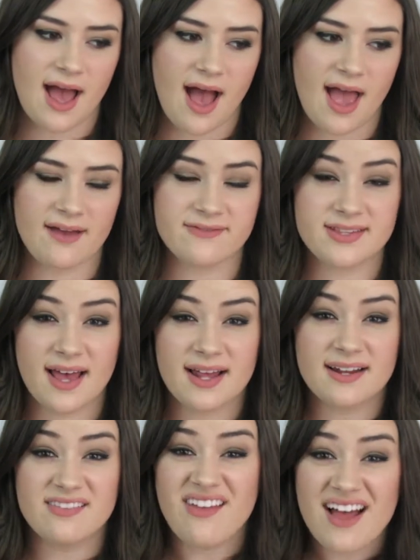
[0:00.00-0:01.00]
I have
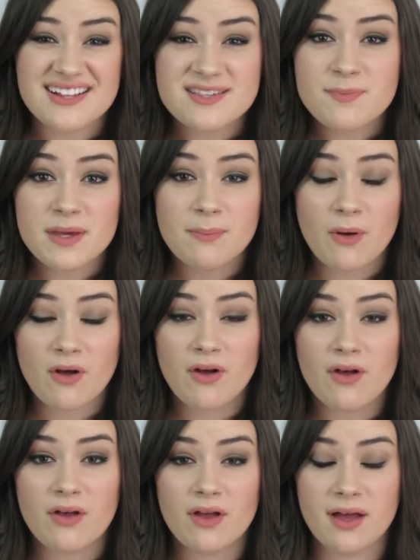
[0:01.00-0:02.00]
had lots of
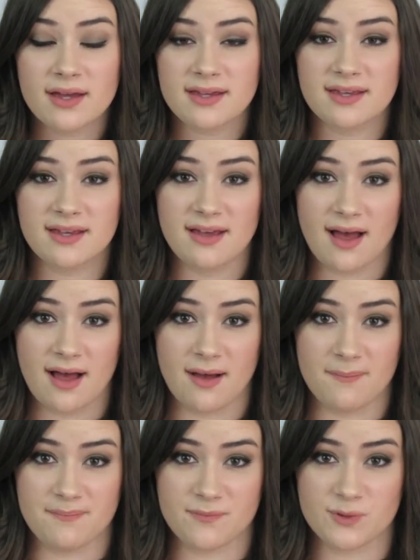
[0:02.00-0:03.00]
people
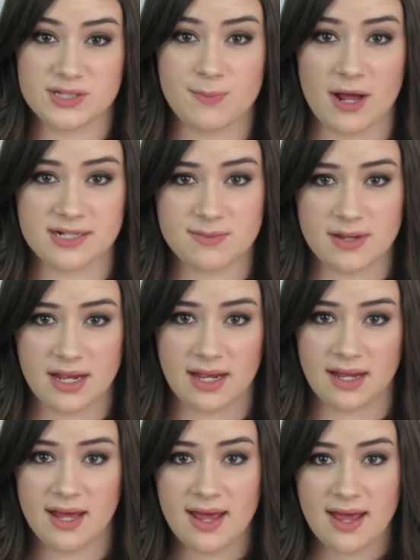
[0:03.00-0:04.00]
respond to
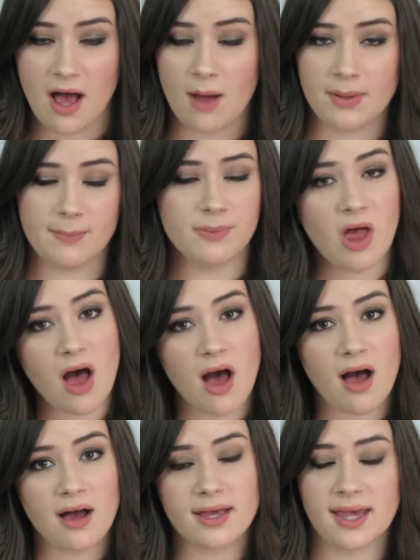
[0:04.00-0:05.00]
me on my
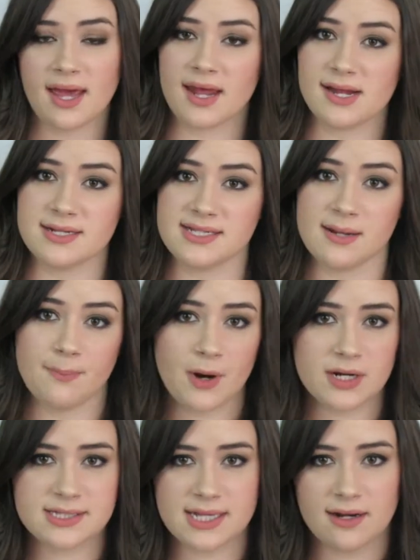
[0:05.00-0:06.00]
blog and in
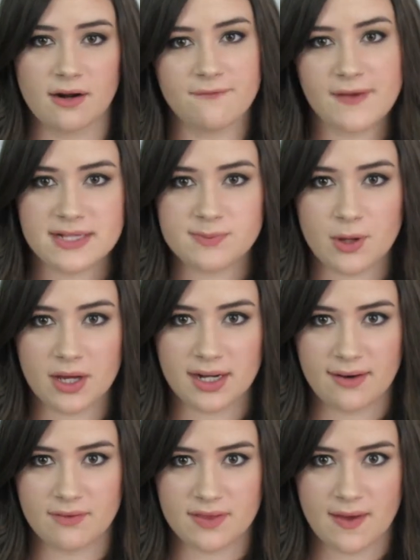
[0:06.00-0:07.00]
person and on Facebook
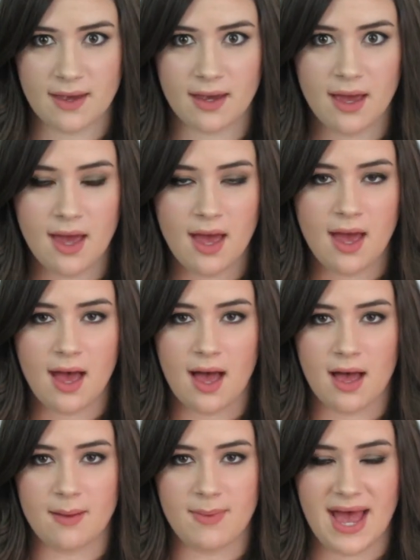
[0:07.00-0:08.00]
and everything
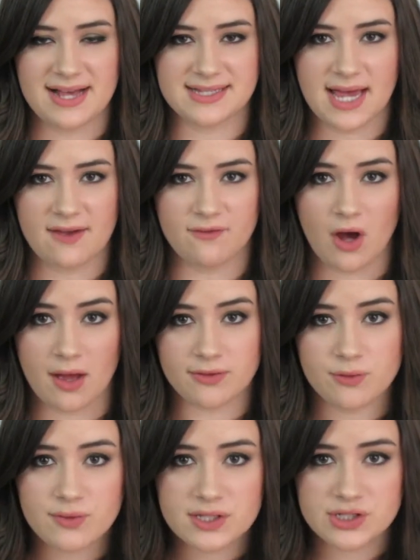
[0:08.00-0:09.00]
as I've gone
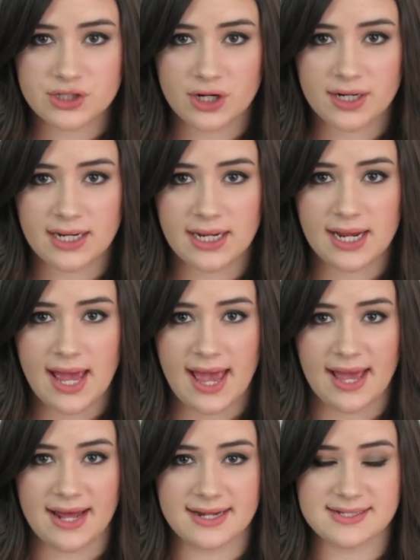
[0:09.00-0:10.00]
through this journey,
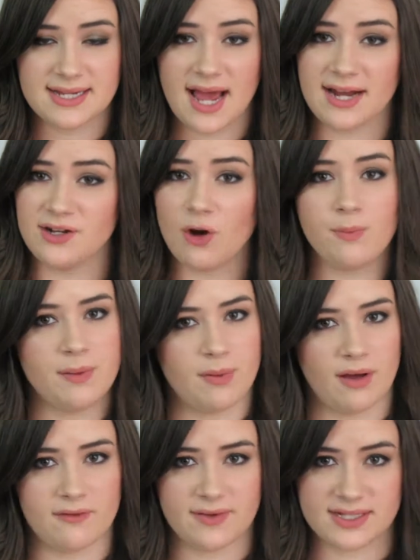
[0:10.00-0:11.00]
and I know
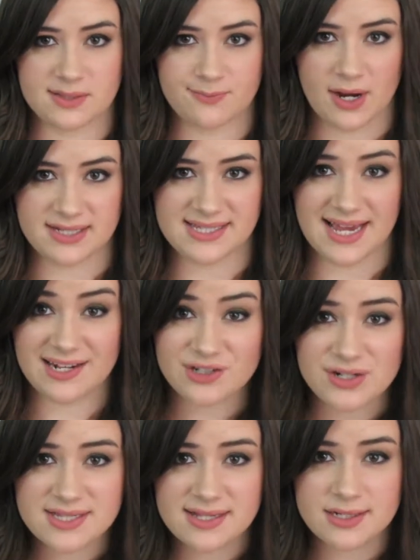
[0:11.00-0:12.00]
people have expressed
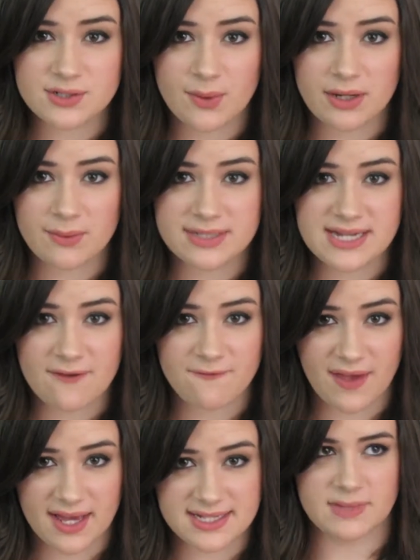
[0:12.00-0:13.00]
interest in the 21-day
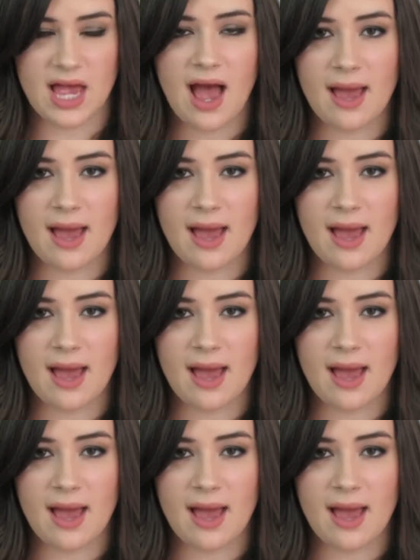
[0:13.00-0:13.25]
fix.